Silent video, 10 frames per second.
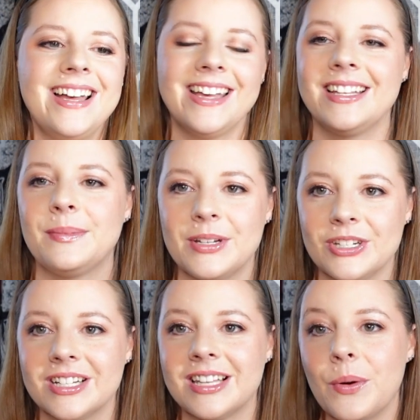
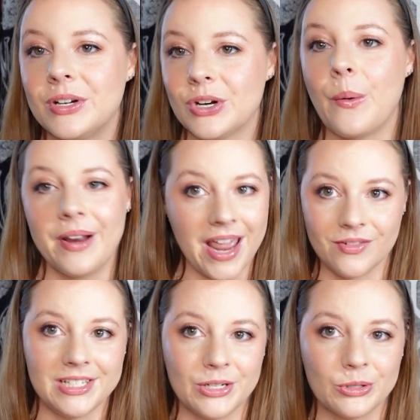especially because I want to go on
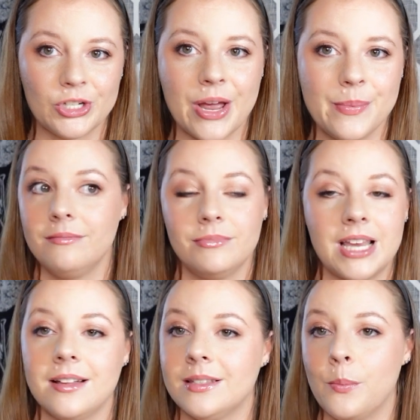every single ship
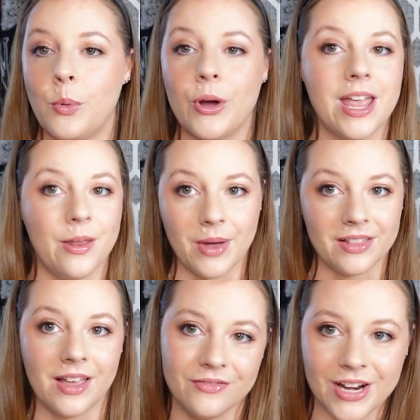at some point in my
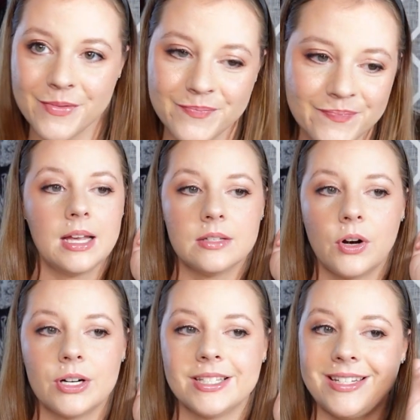lifetime. As
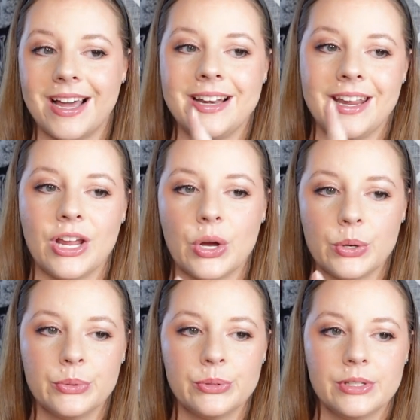far as dining
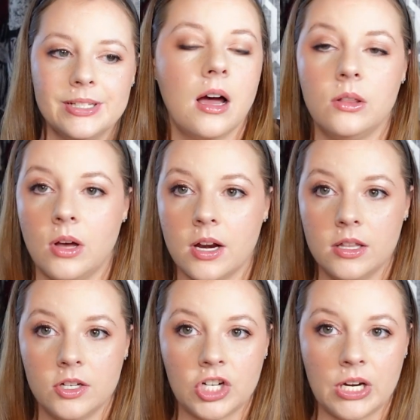goes, a lot of
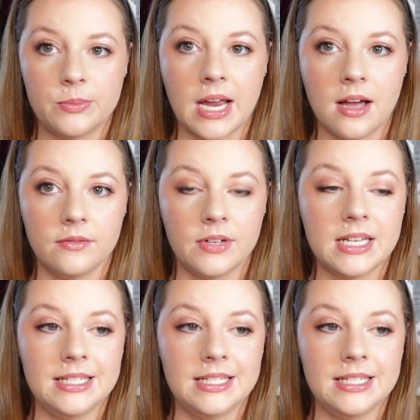the ships have